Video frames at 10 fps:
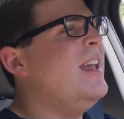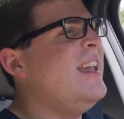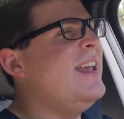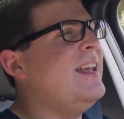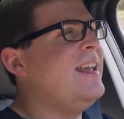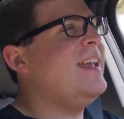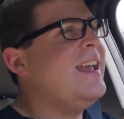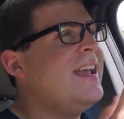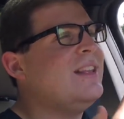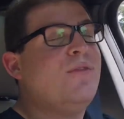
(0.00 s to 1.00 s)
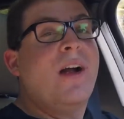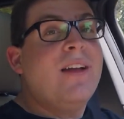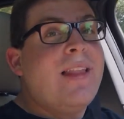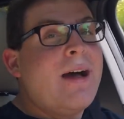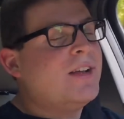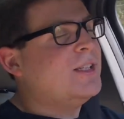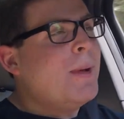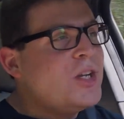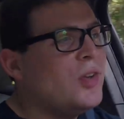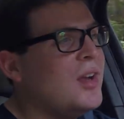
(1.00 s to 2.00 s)
It's very loud,
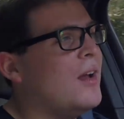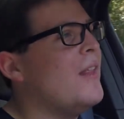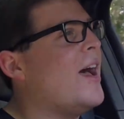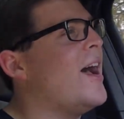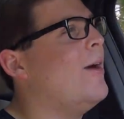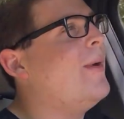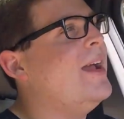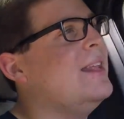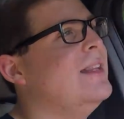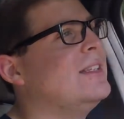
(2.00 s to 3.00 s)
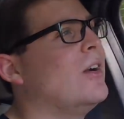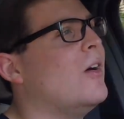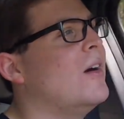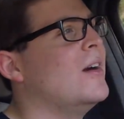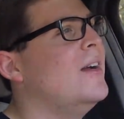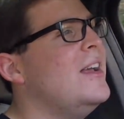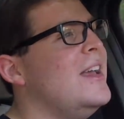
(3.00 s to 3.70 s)
especially on the highway in this car.